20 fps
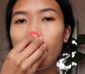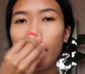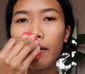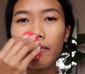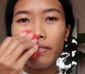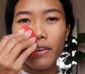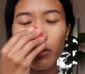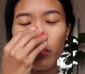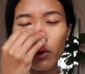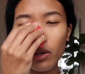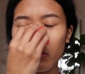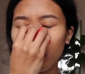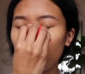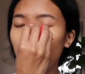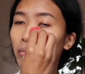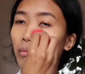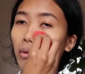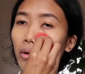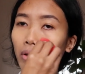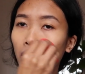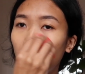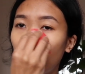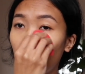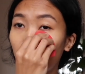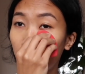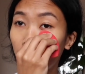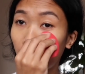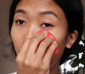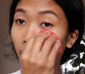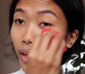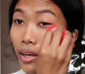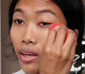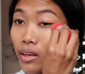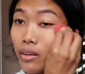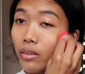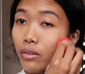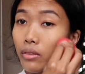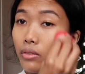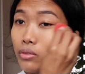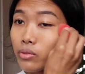If I want more of a
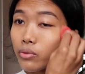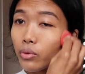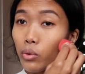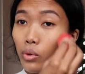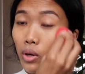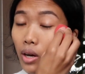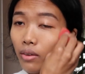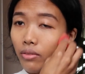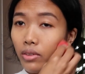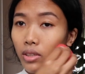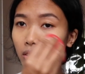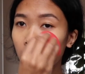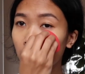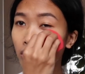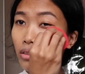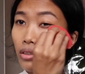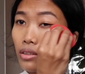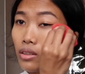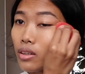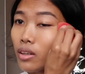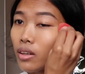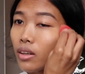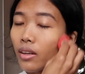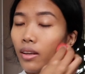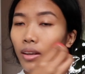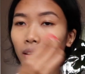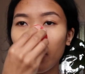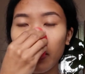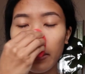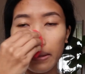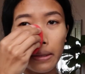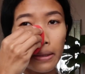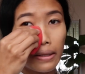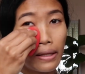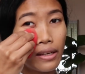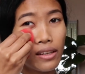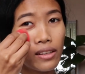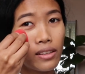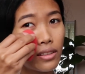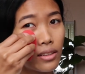full coverage look,
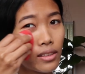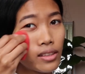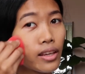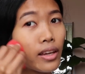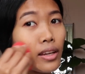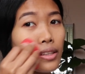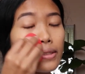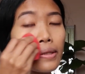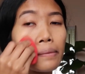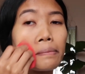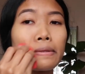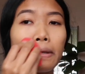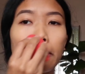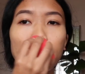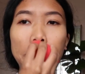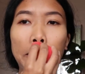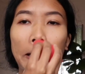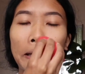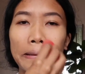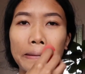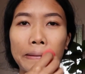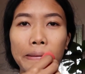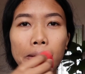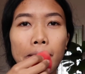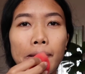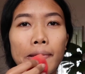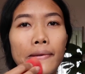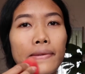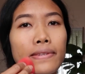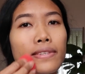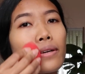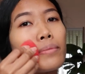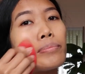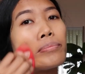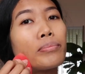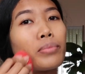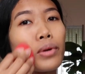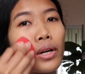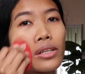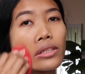then yeah, sometimes I do use a
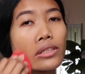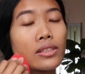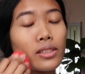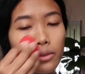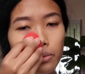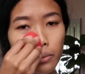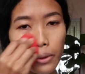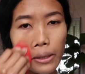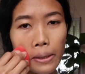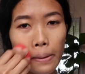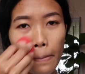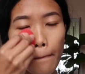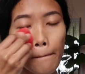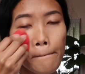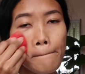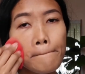brush as well.